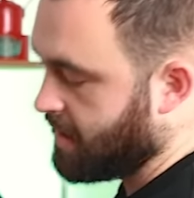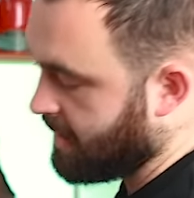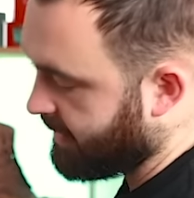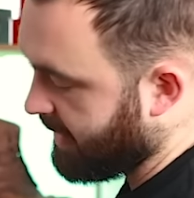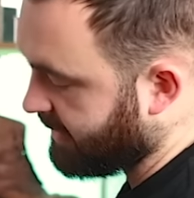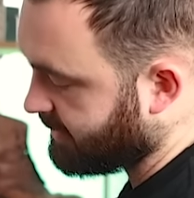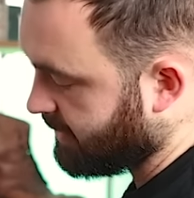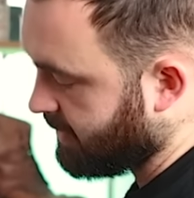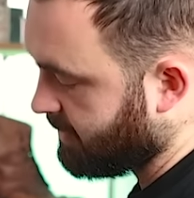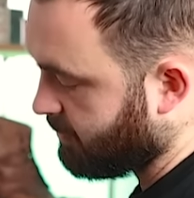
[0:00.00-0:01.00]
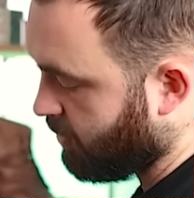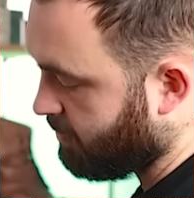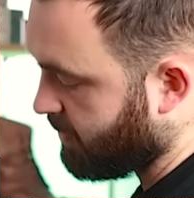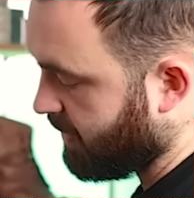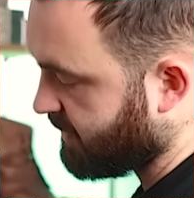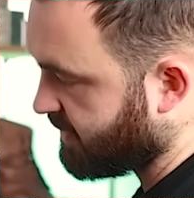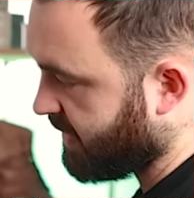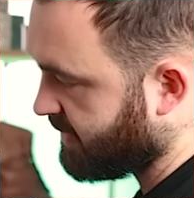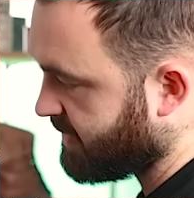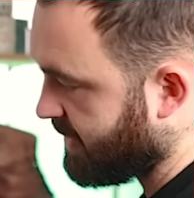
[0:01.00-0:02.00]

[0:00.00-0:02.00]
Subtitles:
and that is on both sides